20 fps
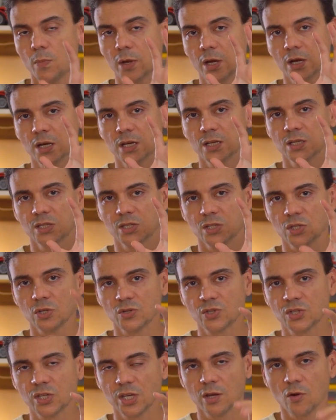because
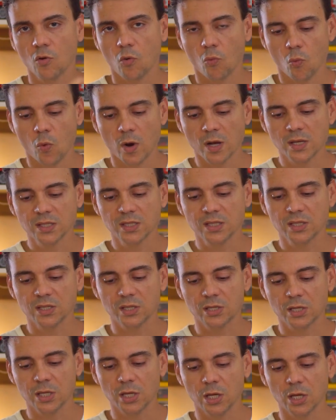you see once
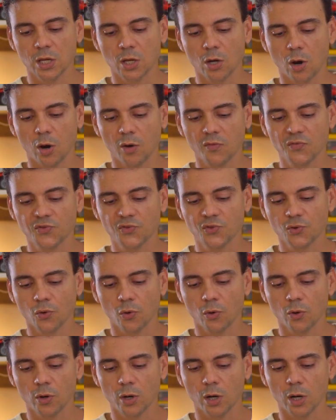the
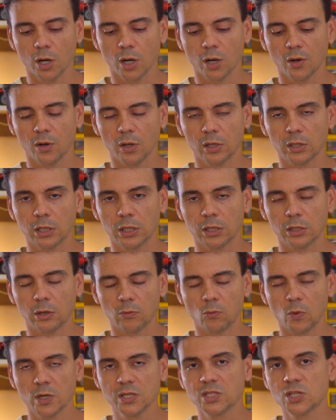offshore uh,
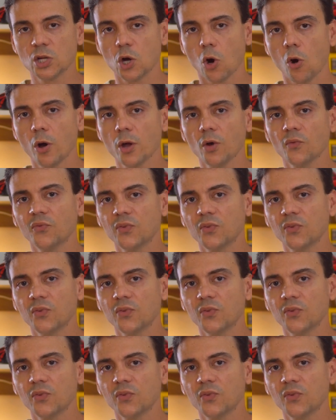once the oil